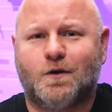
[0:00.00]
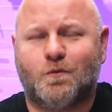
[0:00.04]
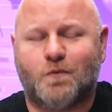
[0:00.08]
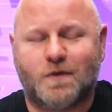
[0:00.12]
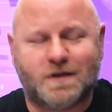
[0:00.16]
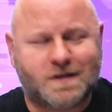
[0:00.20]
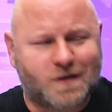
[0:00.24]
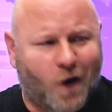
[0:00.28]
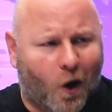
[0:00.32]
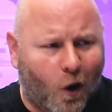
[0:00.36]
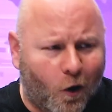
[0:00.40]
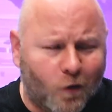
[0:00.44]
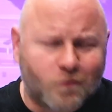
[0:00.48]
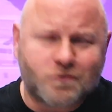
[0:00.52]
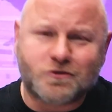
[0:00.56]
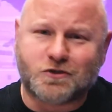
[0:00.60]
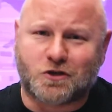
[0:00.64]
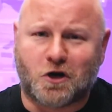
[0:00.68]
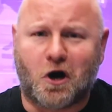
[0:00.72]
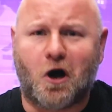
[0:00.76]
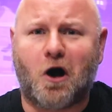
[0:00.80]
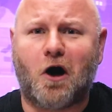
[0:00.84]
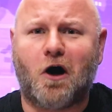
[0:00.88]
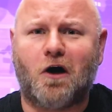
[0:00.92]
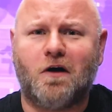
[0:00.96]
we told
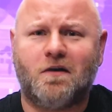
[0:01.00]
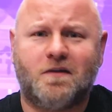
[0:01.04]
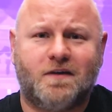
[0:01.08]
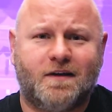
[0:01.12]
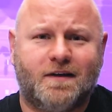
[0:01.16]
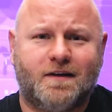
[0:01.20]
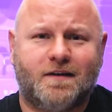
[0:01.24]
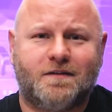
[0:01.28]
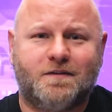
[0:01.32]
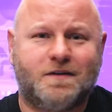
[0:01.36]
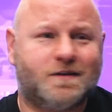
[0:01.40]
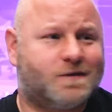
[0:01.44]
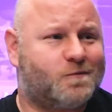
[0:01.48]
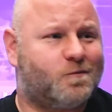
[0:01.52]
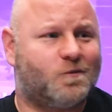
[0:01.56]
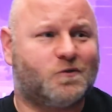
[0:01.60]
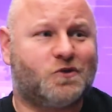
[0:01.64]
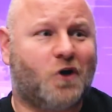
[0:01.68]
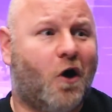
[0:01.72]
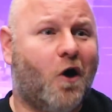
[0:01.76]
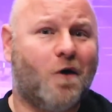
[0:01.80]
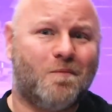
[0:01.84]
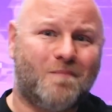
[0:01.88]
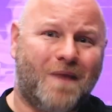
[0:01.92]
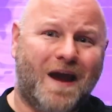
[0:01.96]
y'all this
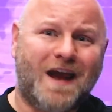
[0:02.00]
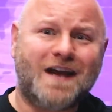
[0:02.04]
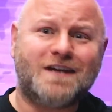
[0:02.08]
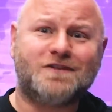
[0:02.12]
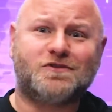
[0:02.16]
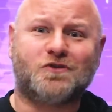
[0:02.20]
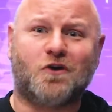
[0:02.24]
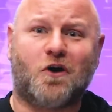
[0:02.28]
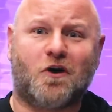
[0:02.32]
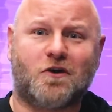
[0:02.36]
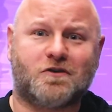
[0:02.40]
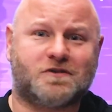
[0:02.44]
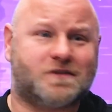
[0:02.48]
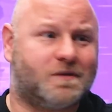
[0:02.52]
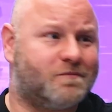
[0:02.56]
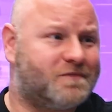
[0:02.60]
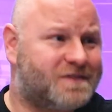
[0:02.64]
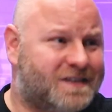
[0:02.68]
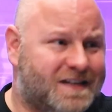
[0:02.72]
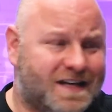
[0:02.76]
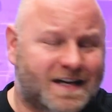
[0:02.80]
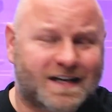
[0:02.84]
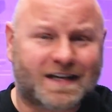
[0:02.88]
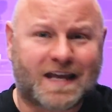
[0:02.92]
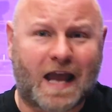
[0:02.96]
was all Mazars. It
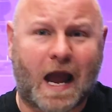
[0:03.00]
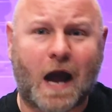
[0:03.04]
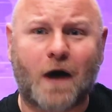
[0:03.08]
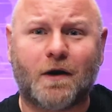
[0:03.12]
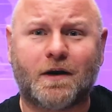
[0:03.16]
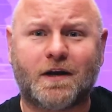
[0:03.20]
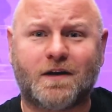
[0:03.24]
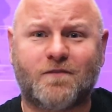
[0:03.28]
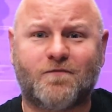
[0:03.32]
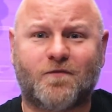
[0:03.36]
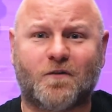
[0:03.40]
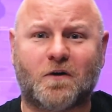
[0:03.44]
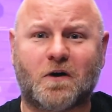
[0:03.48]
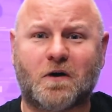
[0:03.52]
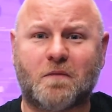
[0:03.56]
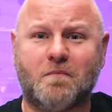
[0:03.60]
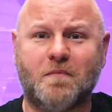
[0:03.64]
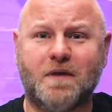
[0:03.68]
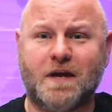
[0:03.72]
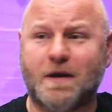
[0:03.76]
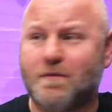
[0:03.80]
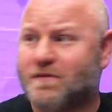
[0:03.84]
was the accounting firm.